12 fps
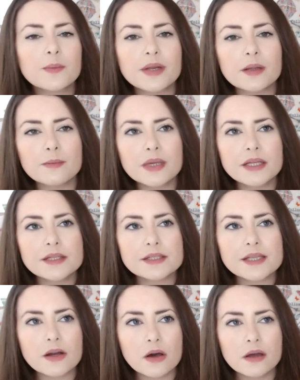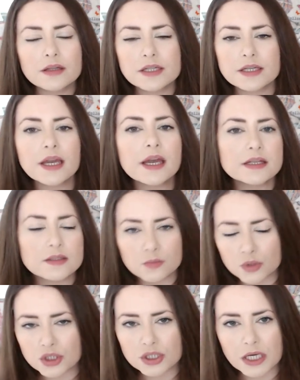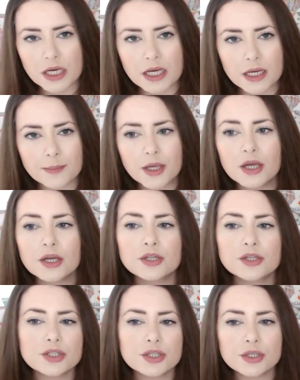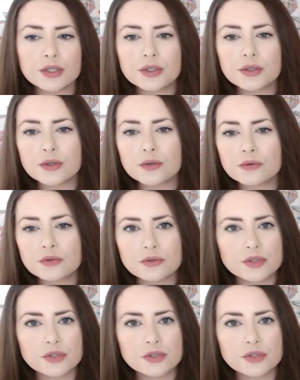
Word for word: but it means I can't dedicate as much time to